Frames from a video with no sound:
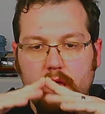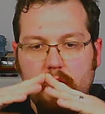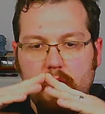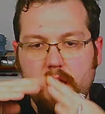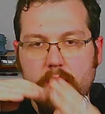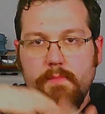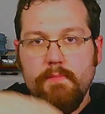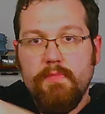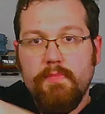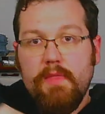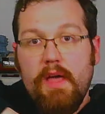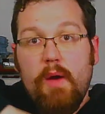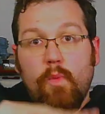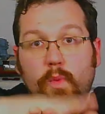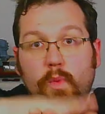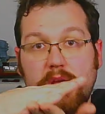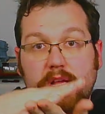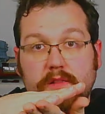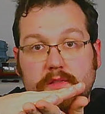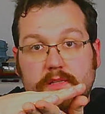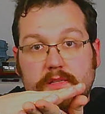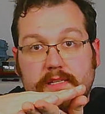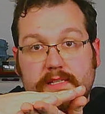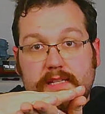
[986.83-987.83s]
that
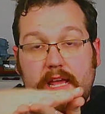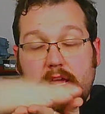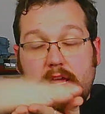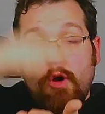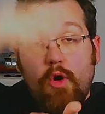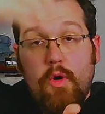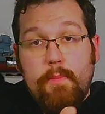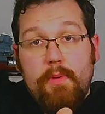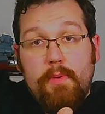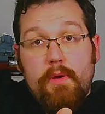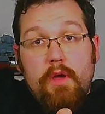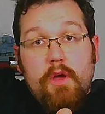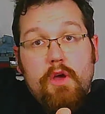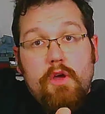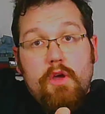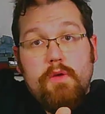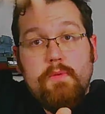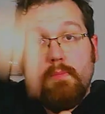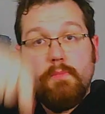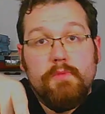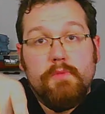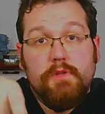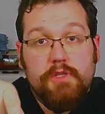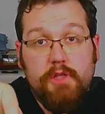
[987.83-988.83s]
wheel to stay up,
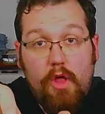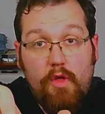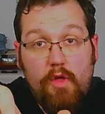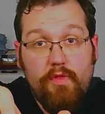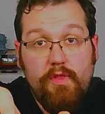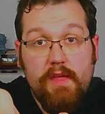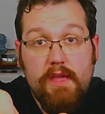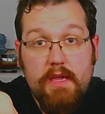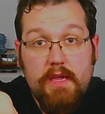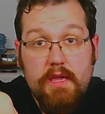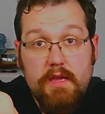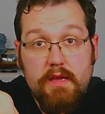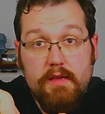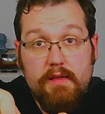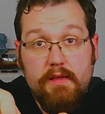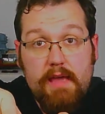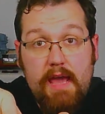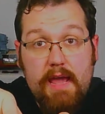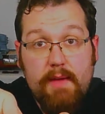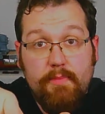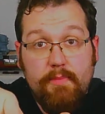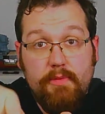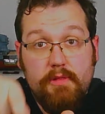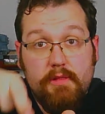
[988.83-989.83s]
slot the
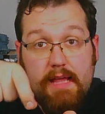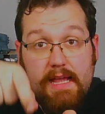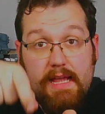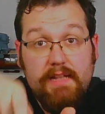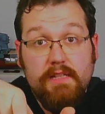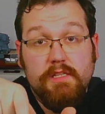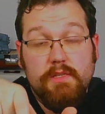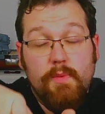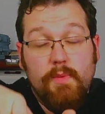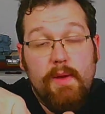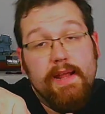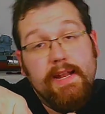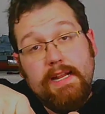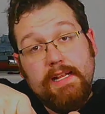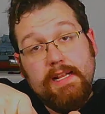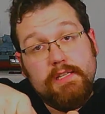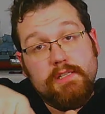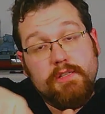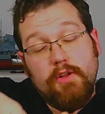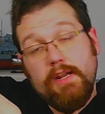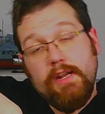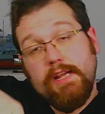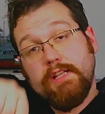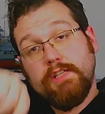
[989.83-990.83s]
cable into where you need to
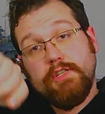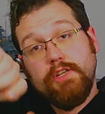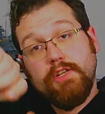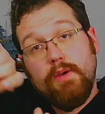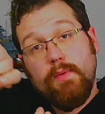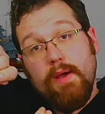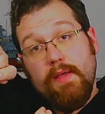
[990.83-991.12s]
slot it into,